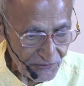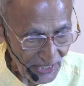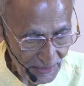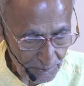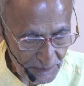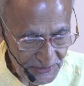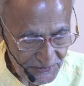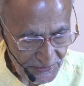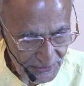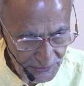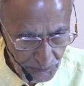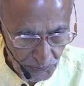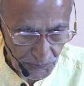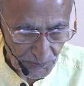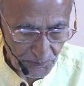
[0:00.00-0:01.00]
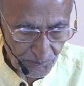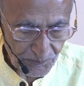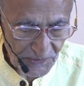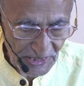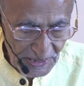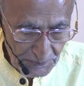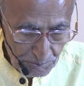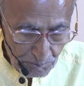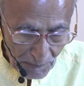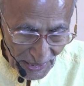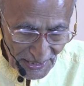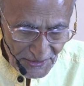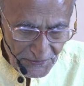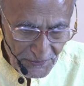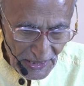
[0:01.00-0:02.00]
Fragmentary good. It
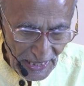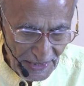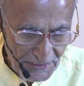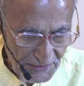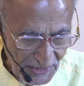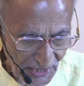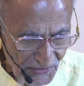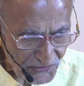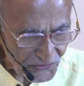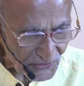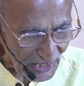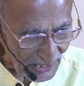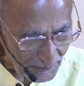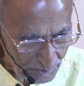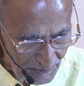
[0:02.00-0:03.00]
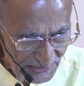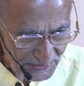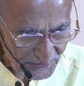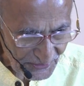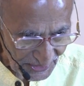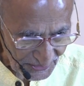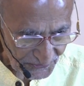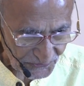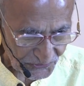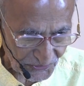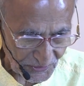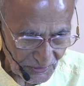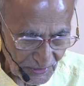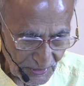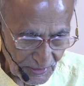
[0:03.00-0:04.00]
might and does admit
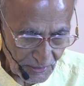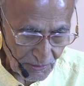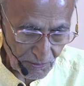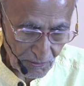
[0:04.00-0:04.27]
things.